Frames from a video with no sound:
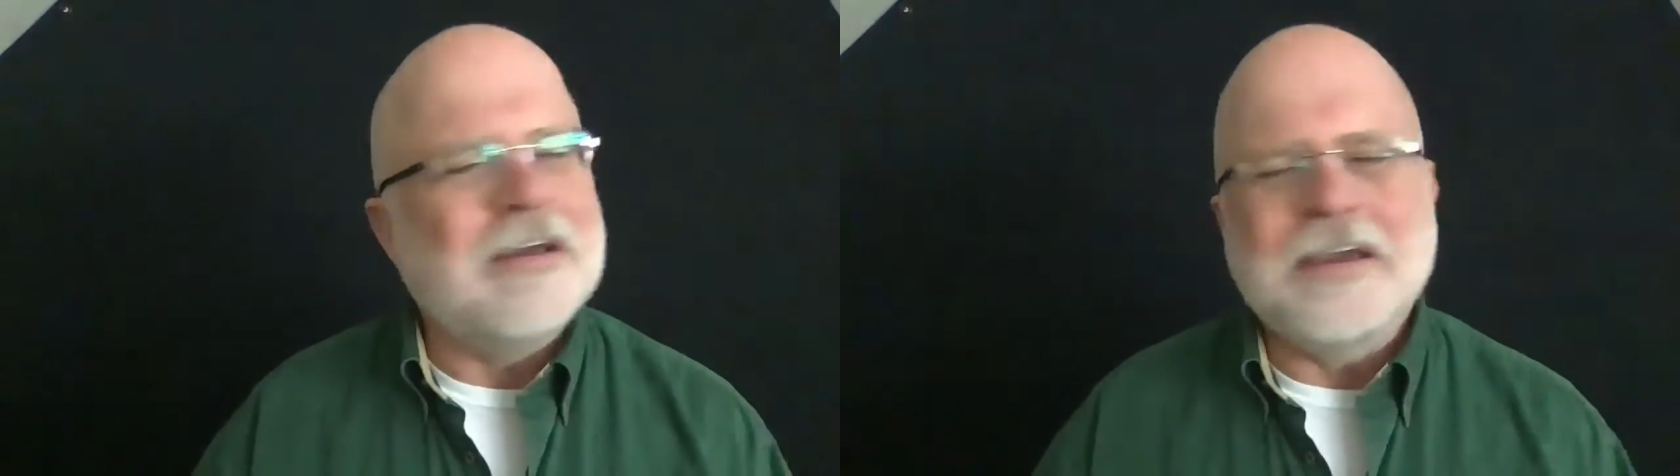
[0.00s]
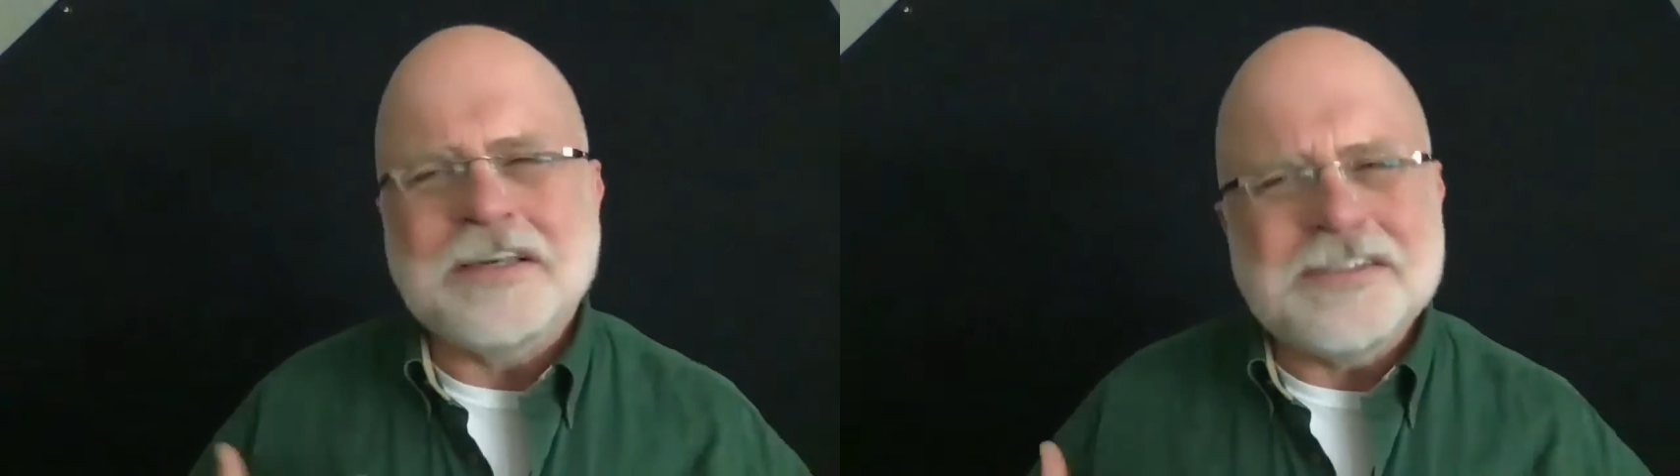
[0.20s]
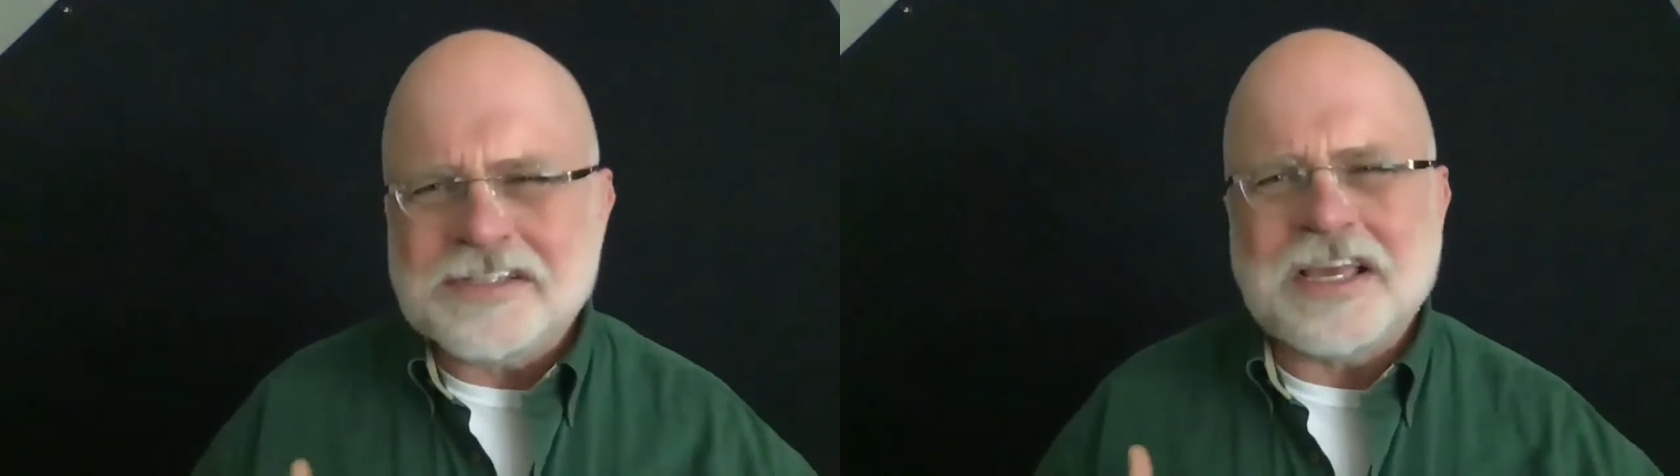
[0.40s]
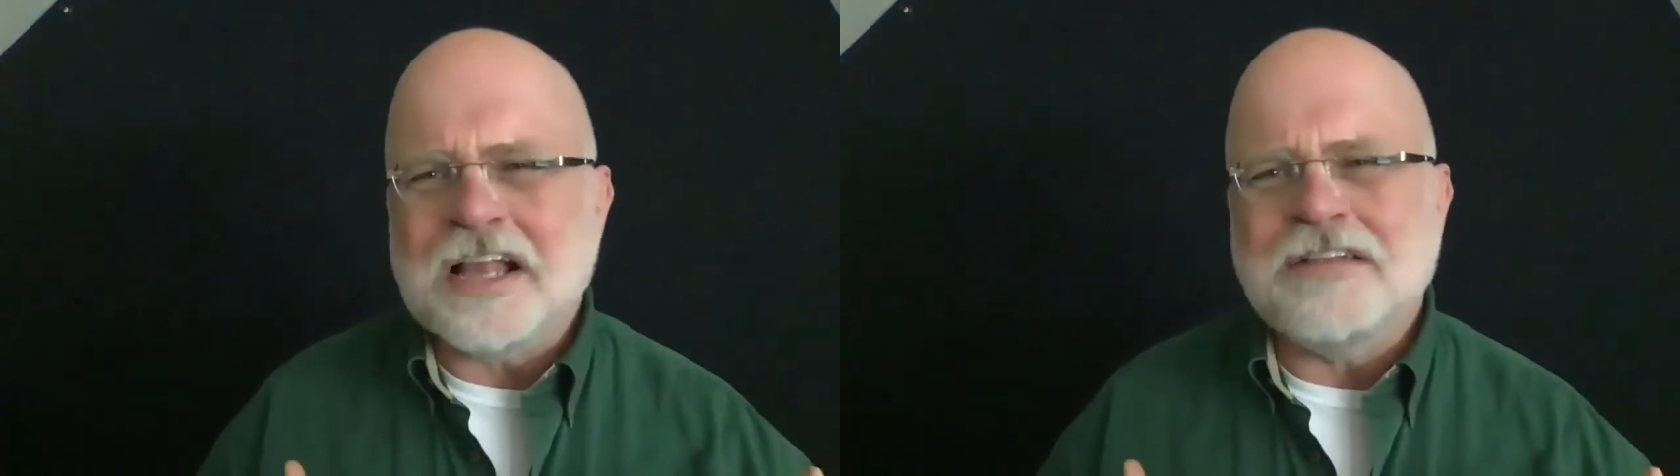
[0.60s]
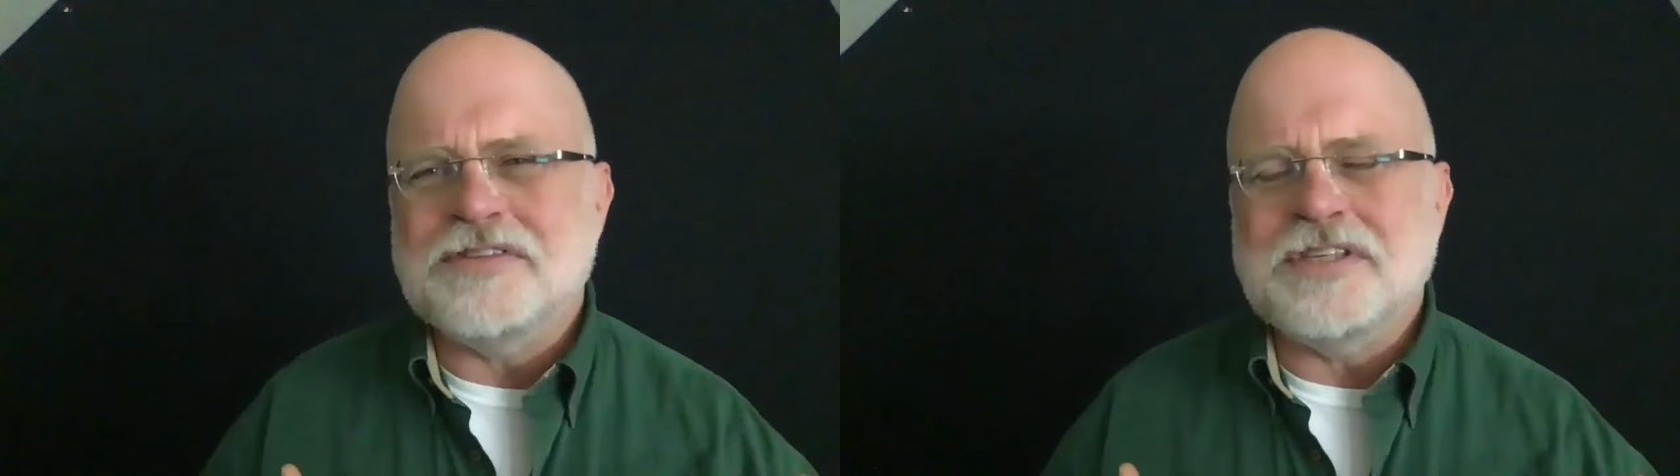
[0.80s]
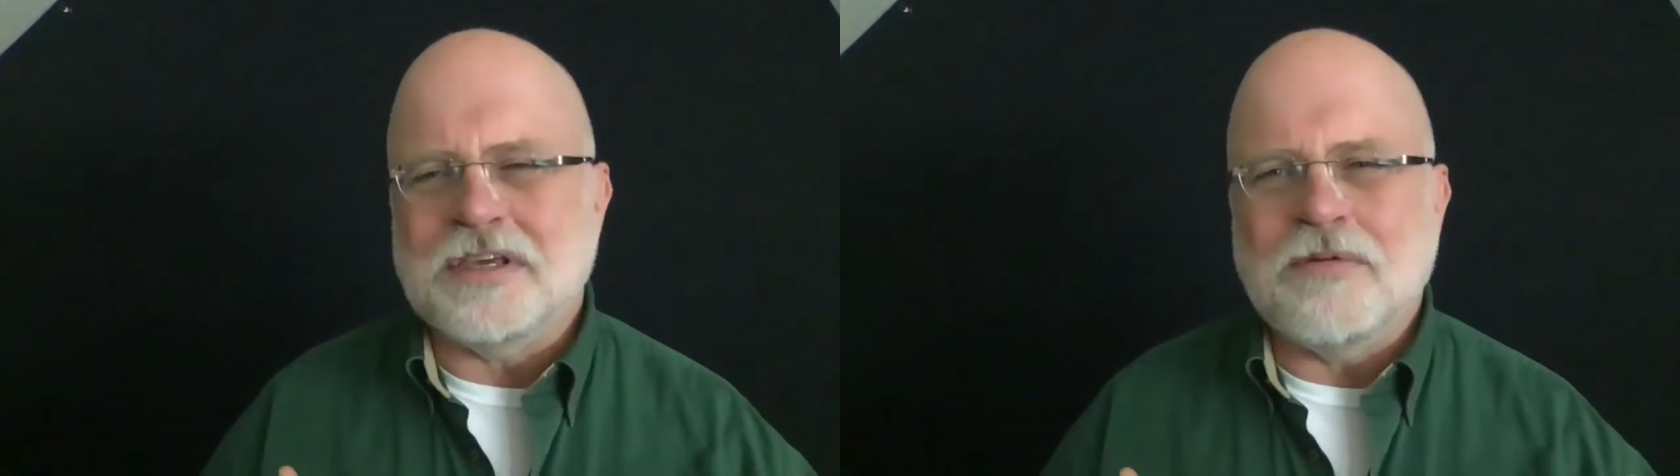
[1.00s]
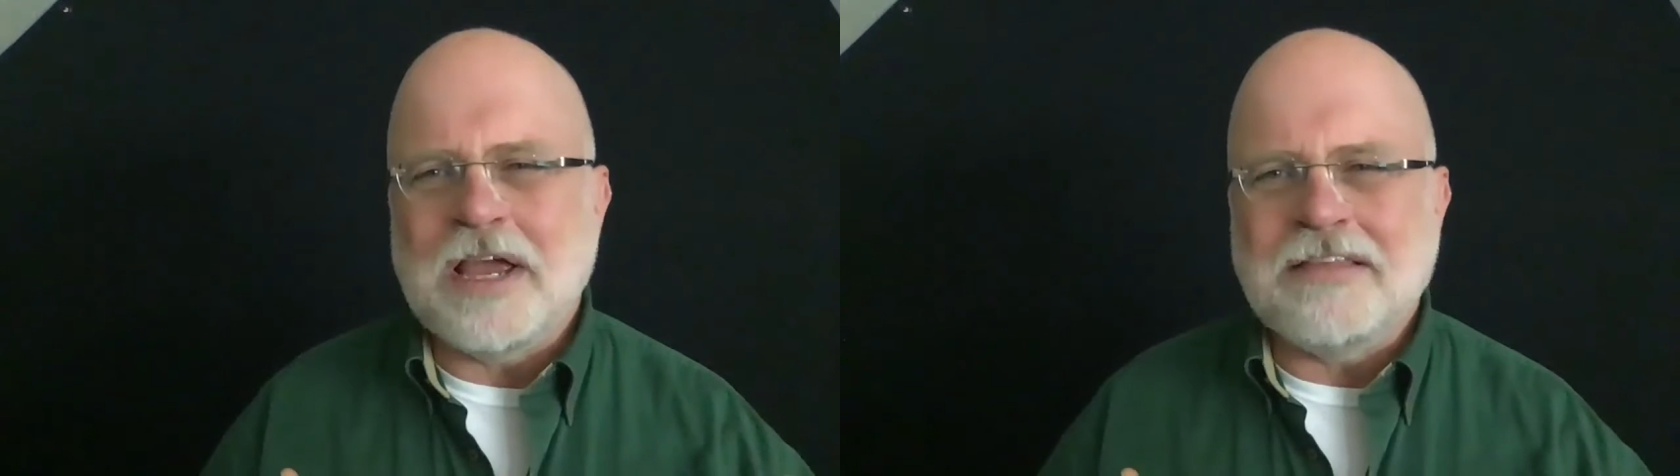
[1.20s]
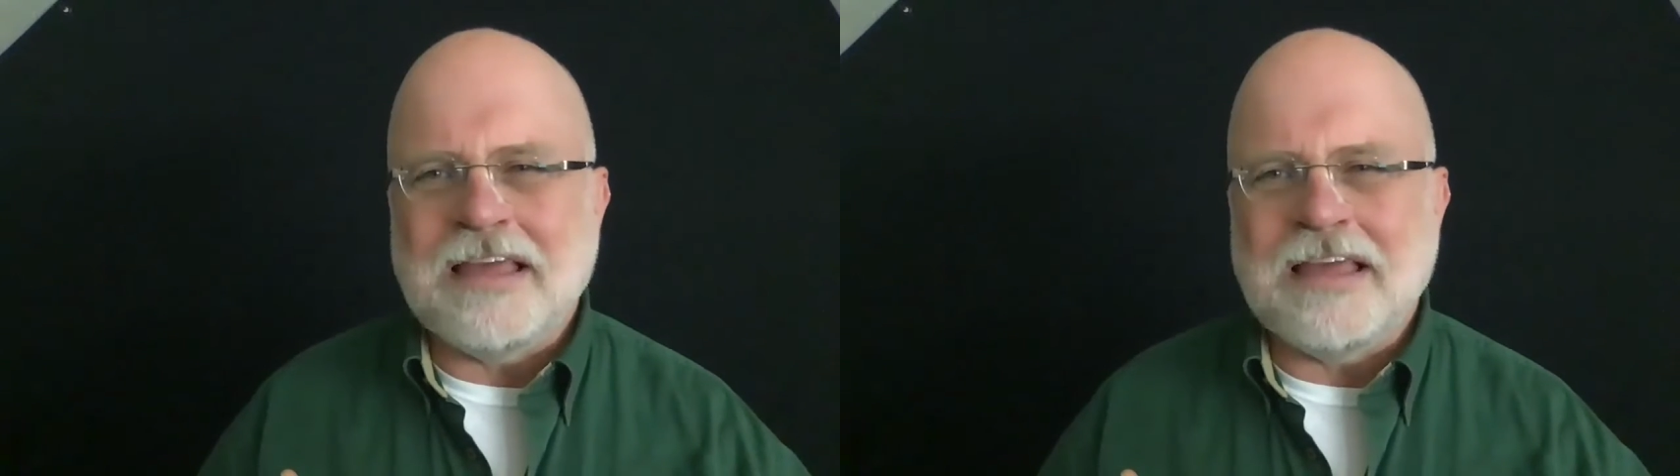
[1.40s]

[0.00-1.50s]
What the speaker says: because it's kind of silly, right?